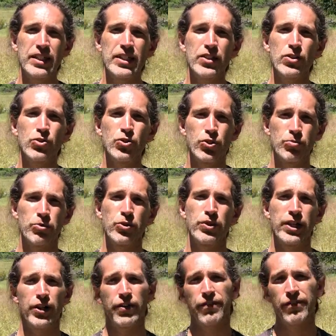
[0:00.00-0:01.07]
is a hormone
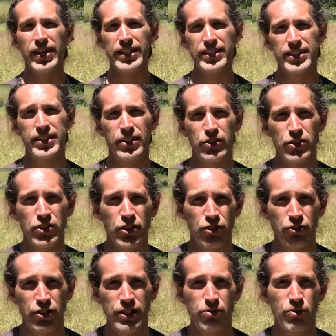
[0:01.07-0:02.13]
that our fat cells
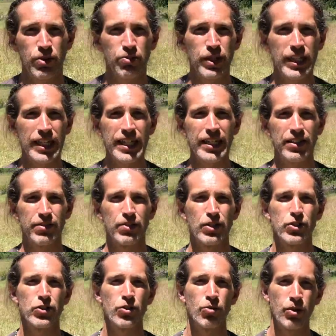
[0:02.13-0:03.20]
secrete when we eat.
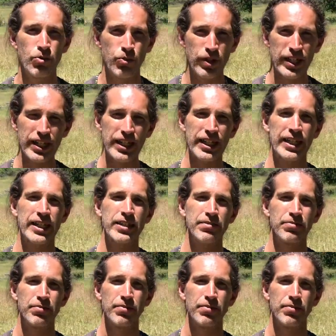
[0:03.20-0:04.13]
So when we eat,